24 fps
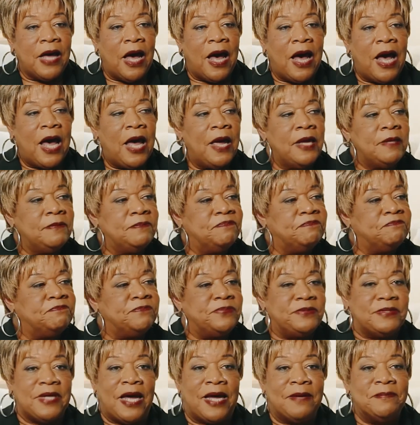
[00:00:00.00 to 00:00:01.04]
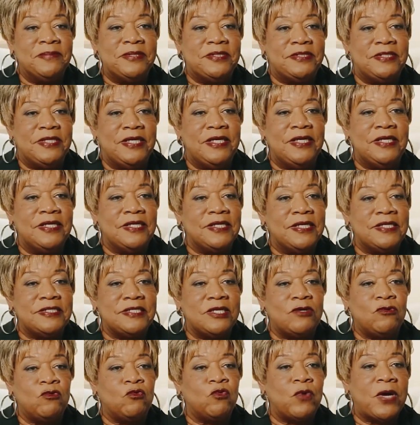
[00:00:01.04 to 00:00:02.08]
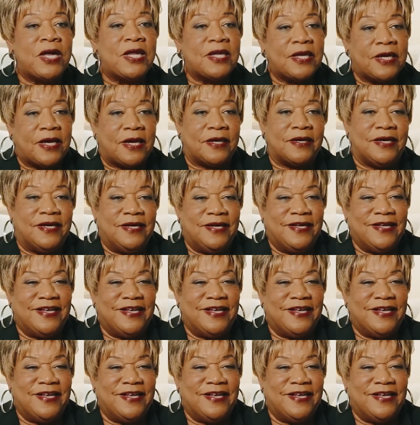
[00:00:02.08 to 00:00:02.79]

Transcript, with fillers: I, I'm seen as a relic.